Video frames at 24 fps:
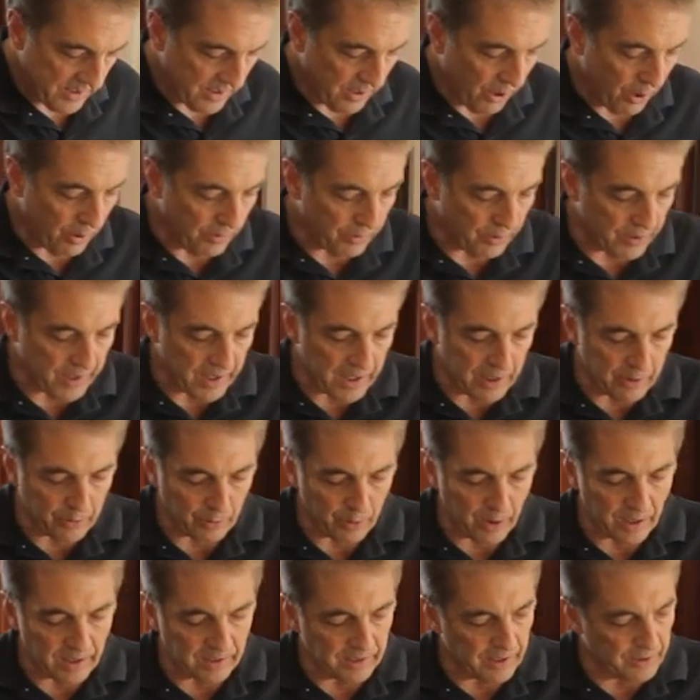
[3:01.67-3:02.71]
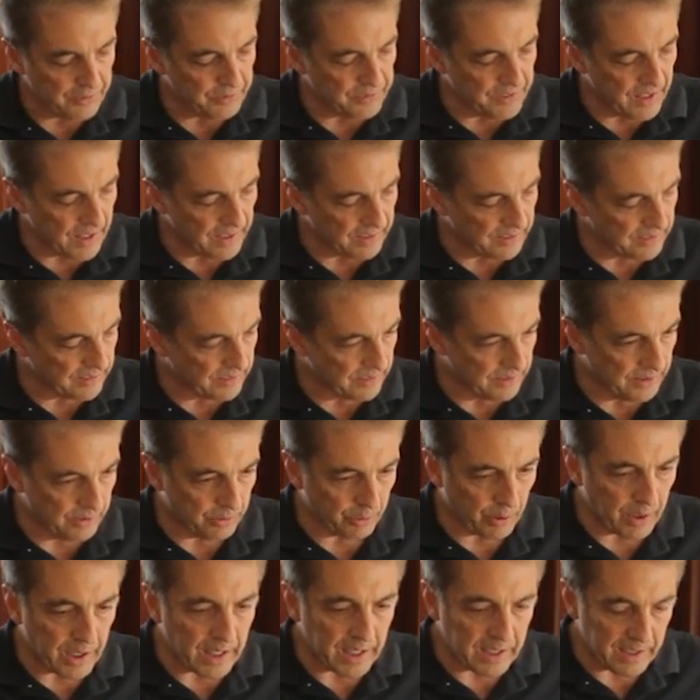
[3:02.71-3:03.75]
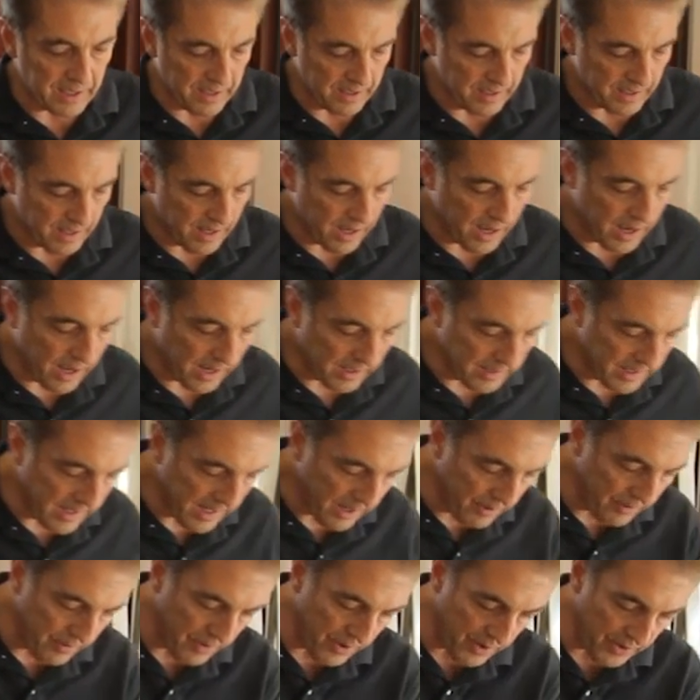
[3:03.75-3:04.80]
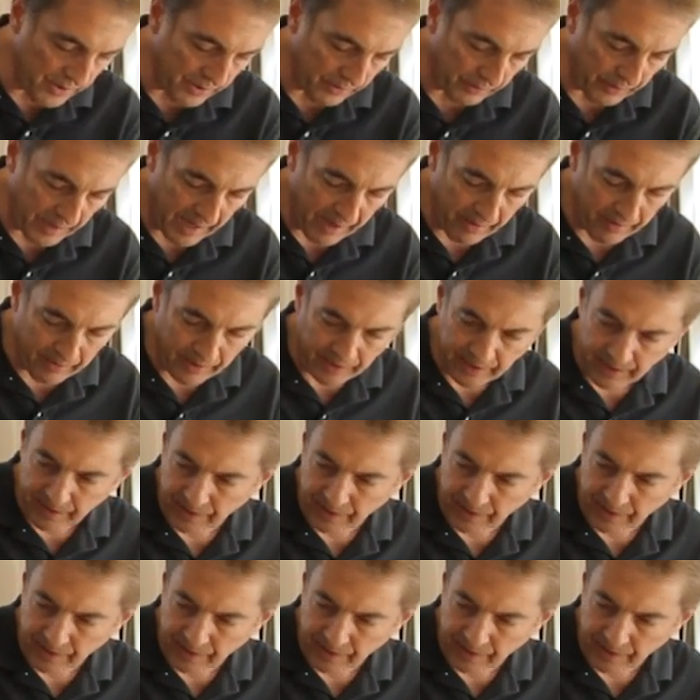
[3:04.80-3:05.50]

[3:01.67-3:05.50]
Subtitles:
Over here where I left that green on heavier, we have like a